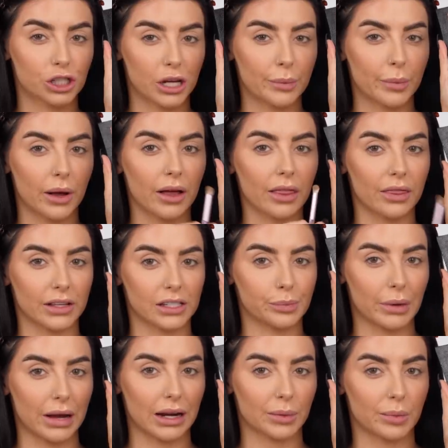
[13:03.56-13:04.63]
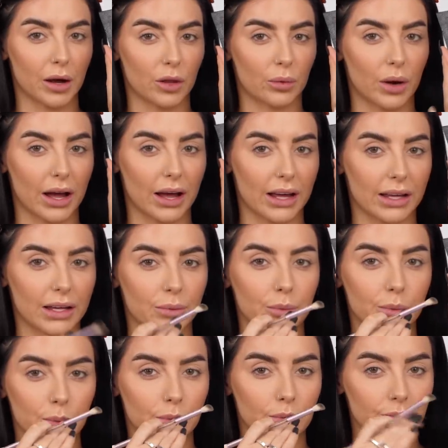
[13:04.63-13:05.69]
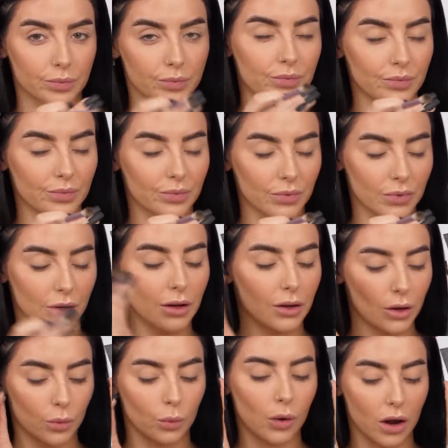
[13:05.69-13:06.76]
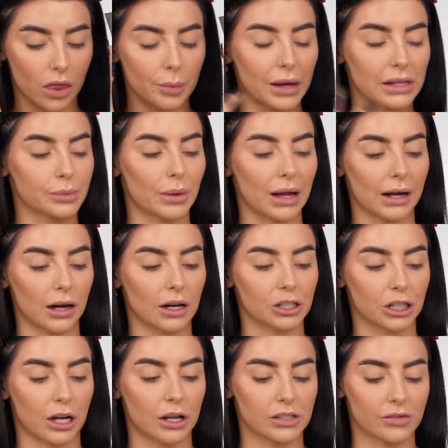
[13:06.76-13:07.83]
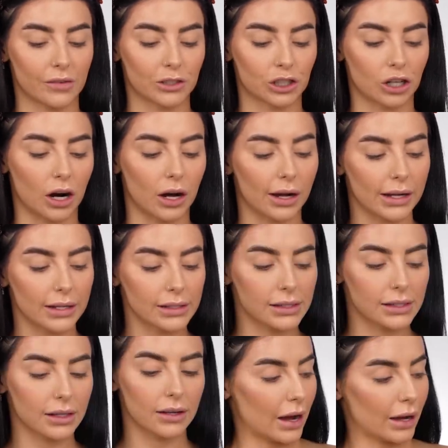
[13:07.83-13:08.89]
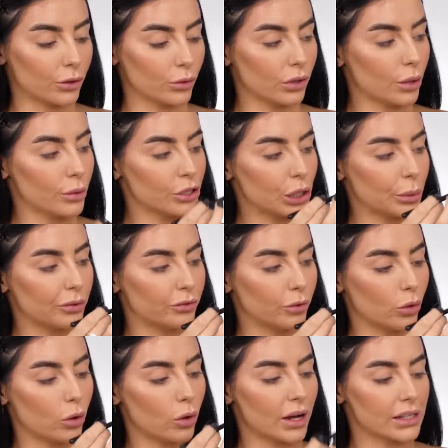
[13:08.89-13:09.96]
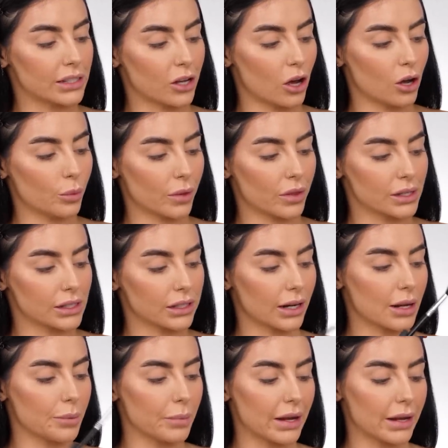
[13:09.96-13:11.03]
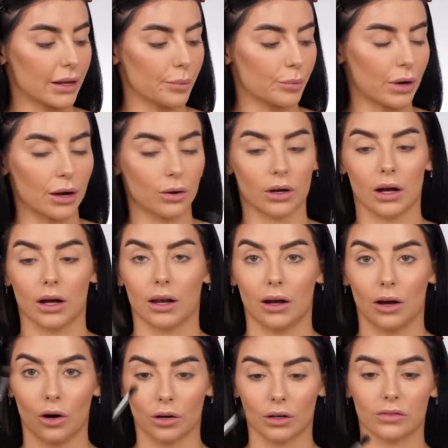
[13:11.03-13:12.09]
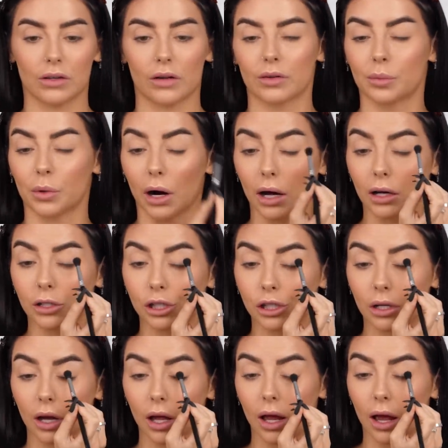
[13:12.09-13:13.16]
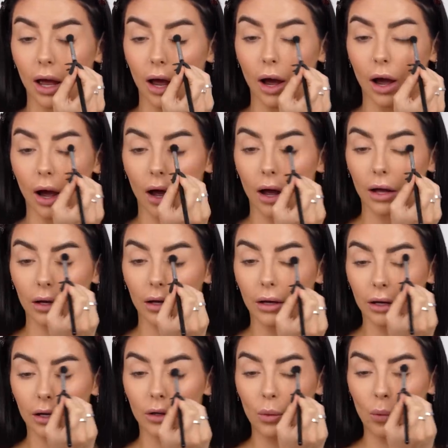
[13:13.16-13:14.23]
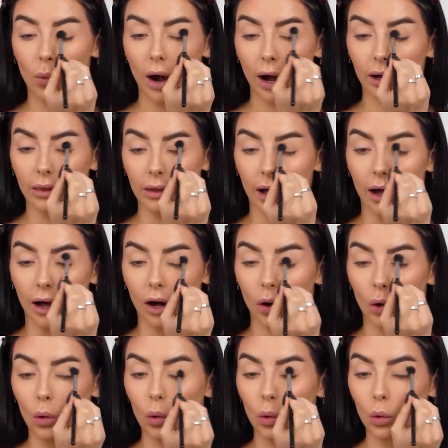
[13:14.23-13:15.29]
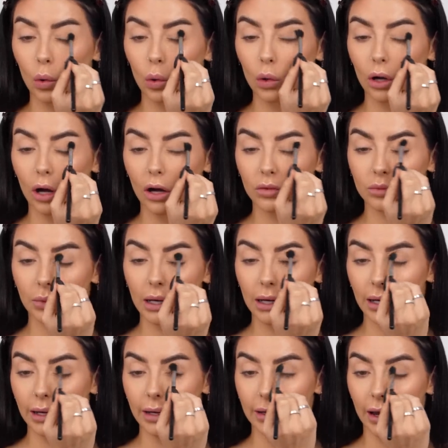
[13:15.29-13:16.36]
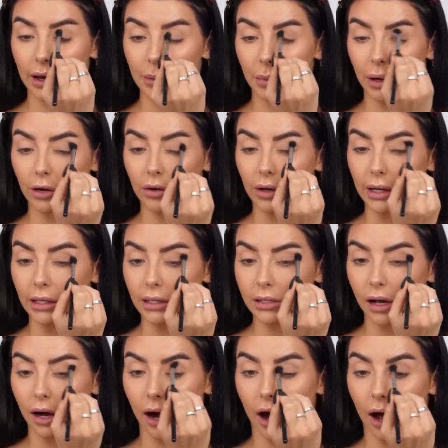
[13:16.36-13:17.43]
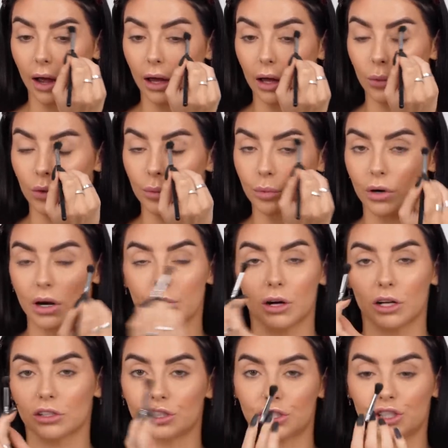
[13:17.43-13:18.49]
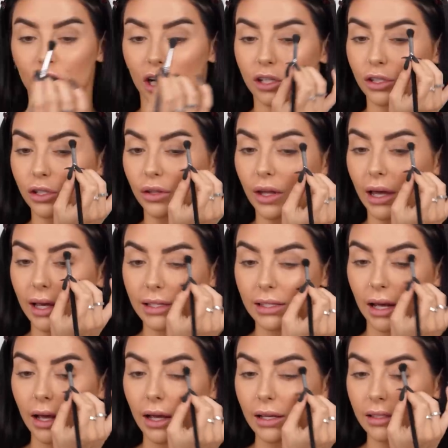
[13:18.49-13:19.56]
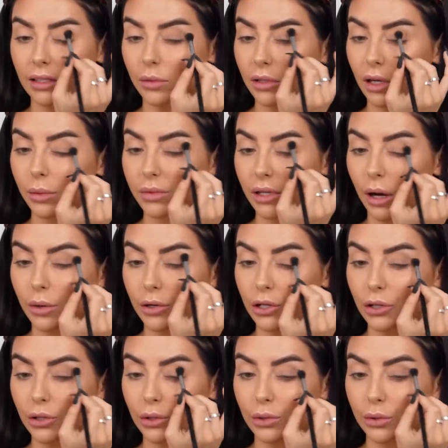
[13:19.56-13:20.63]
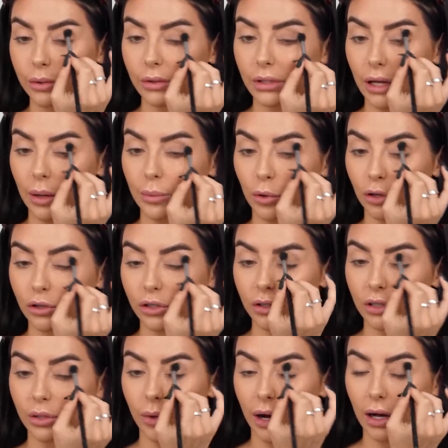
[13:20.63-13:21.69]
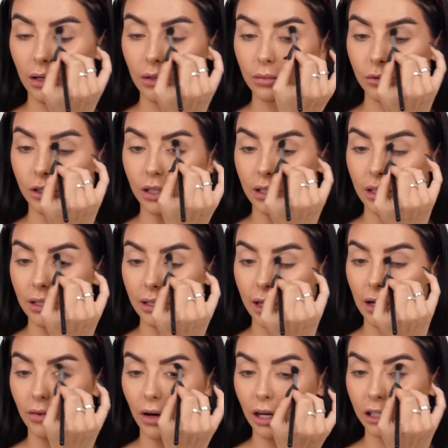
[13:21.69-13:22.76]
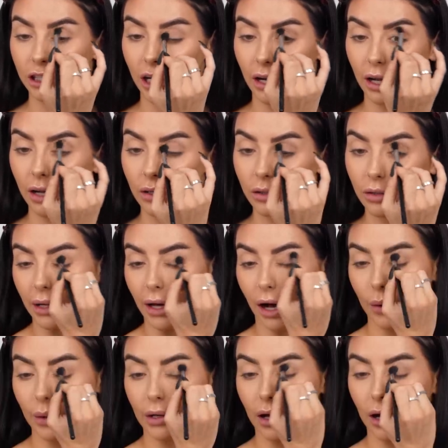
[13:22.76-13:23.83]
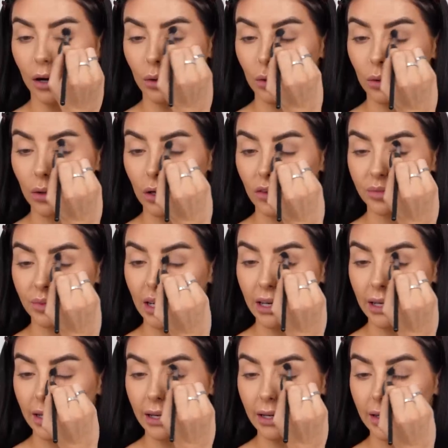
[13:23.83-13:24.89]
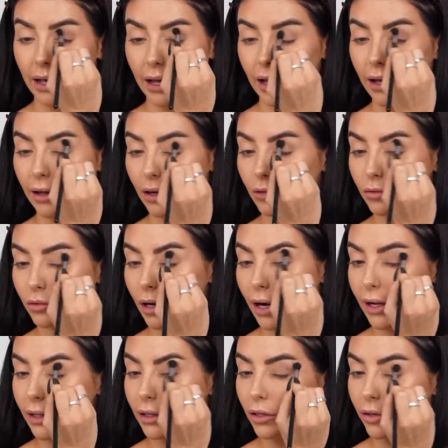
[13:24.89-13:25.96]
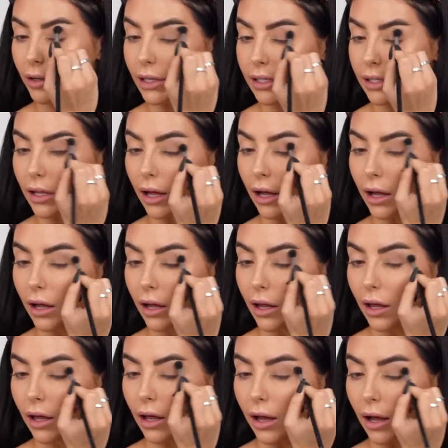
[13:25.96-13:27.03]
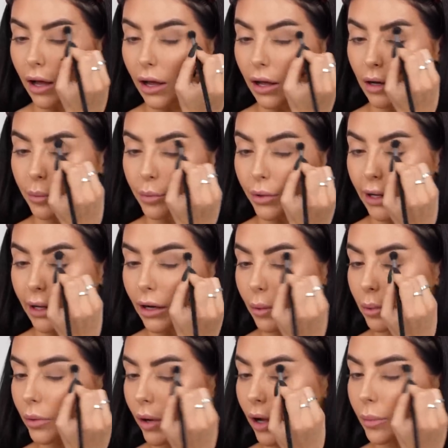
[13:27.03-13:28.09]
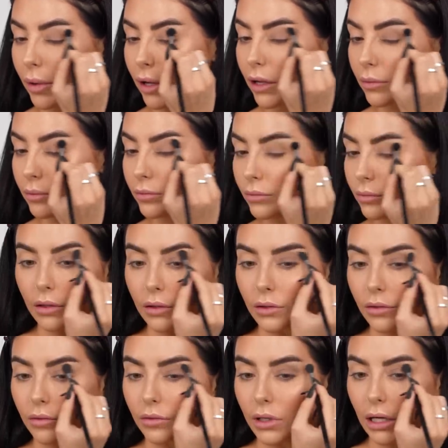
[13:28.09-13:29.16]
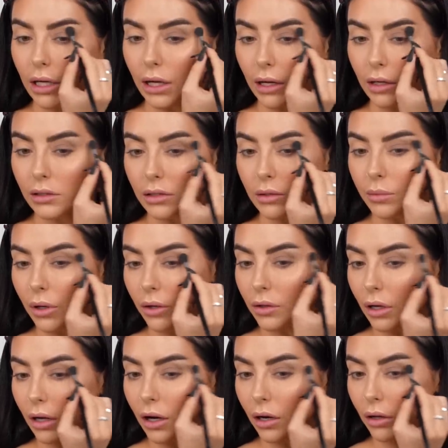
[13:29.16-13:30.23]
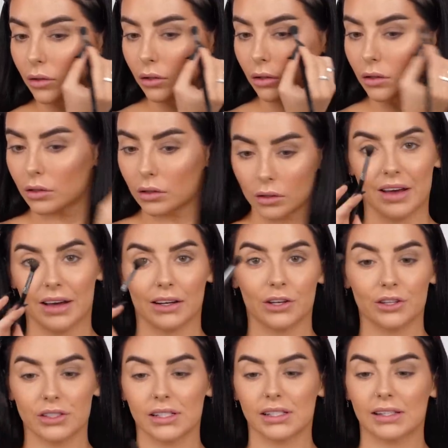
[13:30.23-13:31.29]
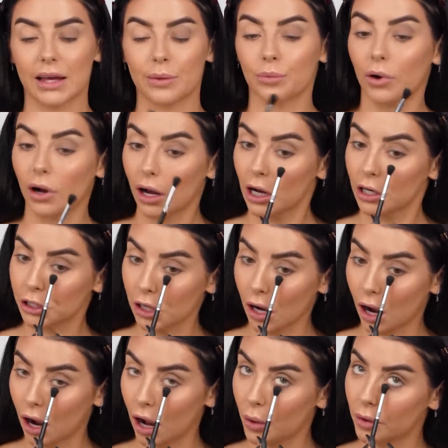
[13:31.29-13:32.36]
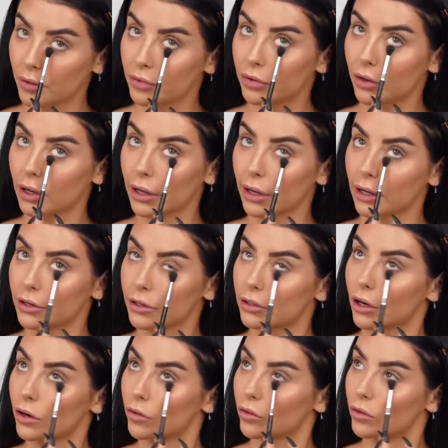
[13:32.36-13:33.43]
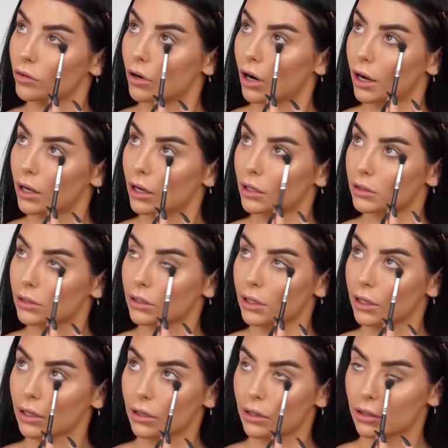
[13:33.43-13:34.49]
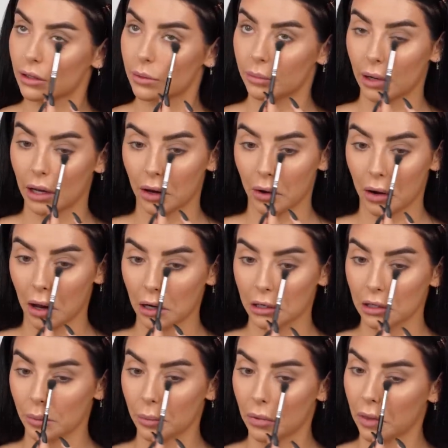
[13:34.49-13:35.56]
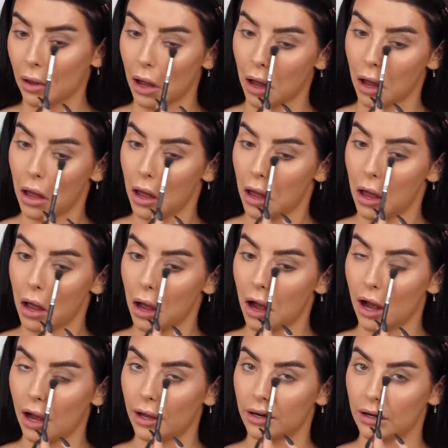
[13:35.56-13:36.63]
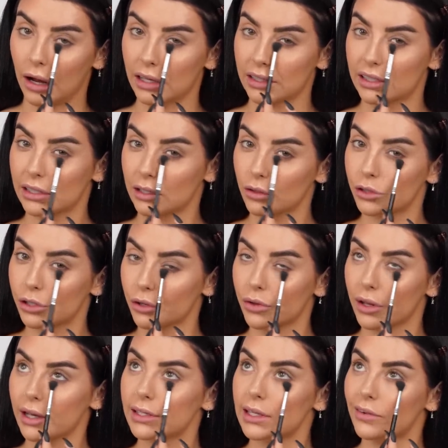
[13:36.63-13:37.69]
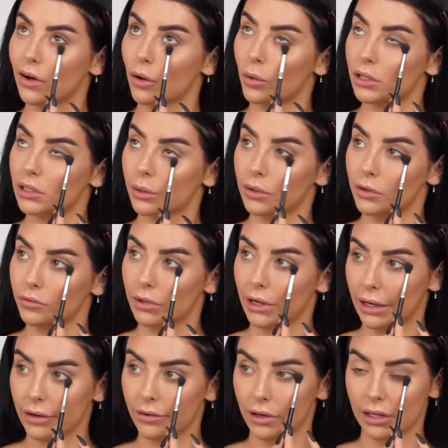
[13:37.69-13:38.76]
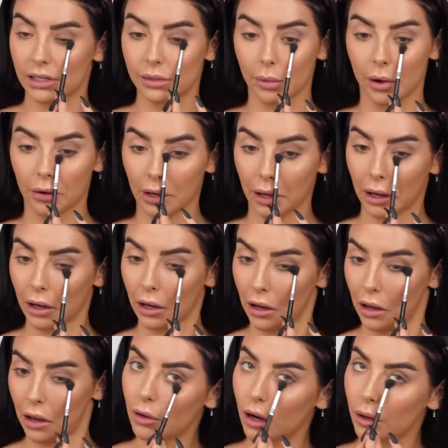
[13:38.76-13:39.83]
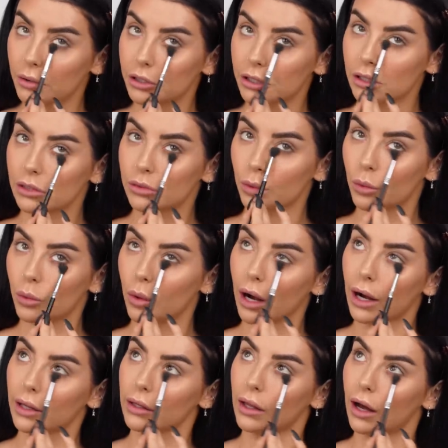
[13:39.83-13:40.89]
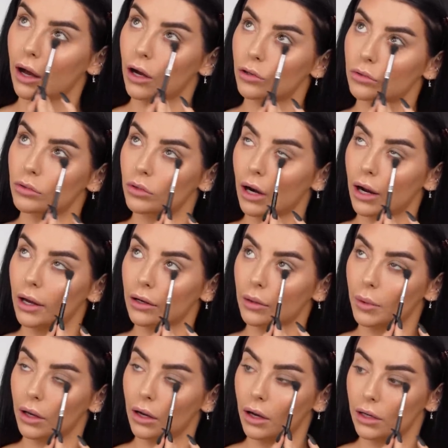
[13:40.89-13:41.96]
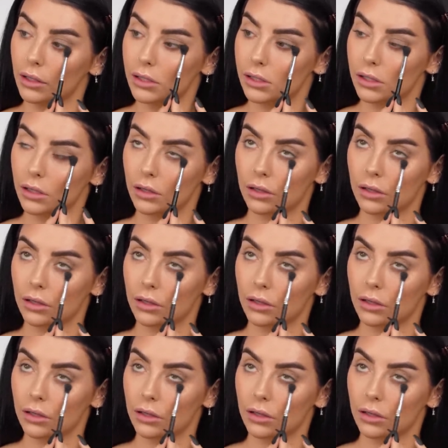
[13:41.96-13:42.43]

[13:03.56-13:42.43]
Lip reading: shimmer, this black, by the way, one of the best black eyeshadows I've ever tried. And all I would do before is go in with a slightly medium brown color on a fluffy brush and whack that all over my lid and in my crease. I would pretty much just do this. Sometimes I would use a bronzer as well, just instead of eyeshadow. But yeah, I would go all over my lid and right in the crease there and bring it up quite a bit and just really smoke that out. Then using the same brush, I would fully just go right underneath my lower lash line with that. And I'd still do this if I want something really, really smoky, but I would just whack that right under my eyes.